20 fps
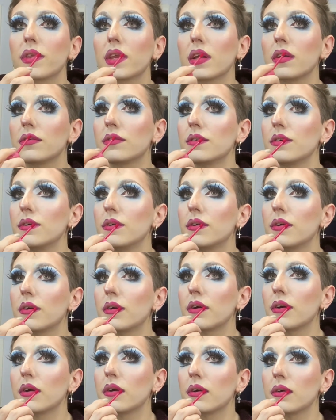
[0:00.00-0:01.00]
So you
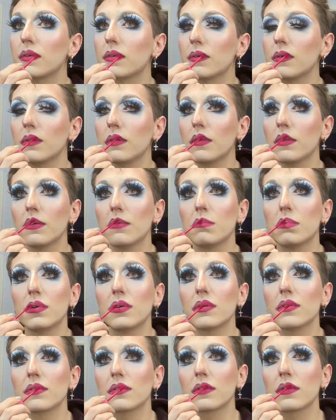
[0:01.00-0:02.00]
can kiss all the
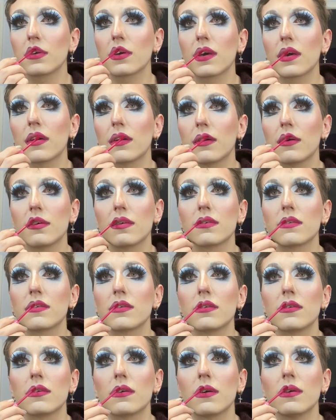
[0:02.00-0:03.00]
boys and girls
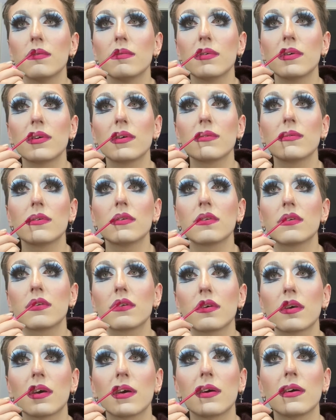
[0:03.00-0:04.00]
and nobody will
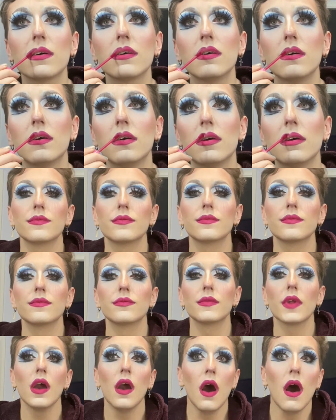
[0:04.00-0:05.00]
tell.
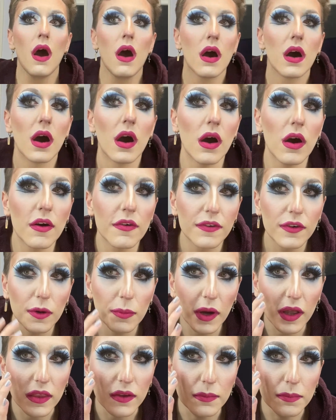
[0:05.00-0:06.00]
Oh, I forgot
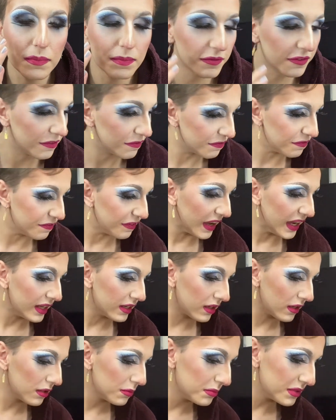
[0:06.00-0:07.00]
about the
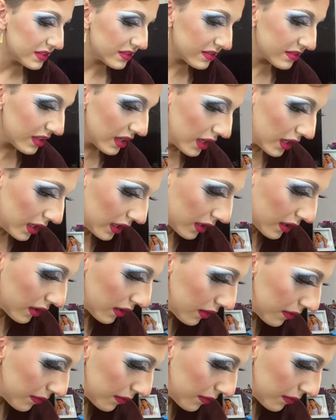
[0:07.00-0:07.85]
fatal mistake.